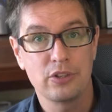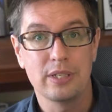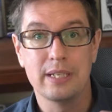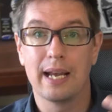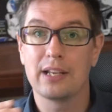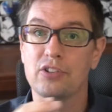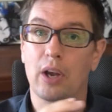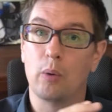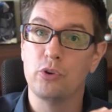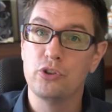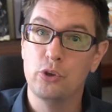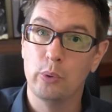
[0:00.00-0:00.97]
Yes, I
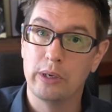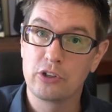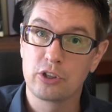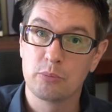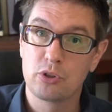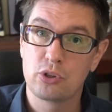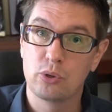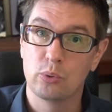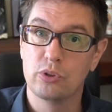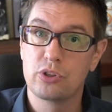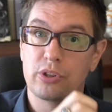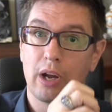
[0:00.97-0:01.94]
was doing some student
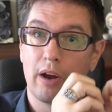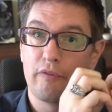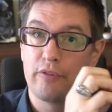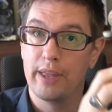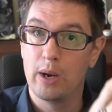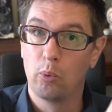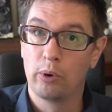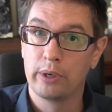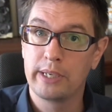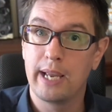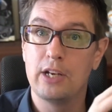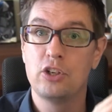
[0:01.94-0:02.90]
stuff. They were
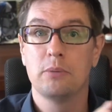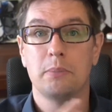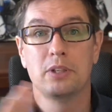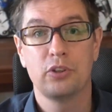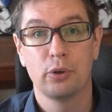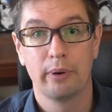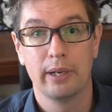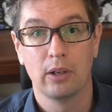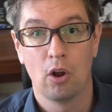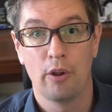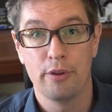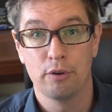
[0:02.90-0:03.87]
engaging material
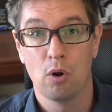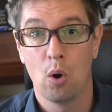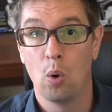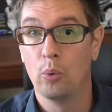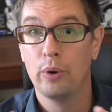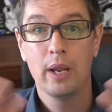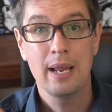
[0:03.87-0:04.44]
on their own.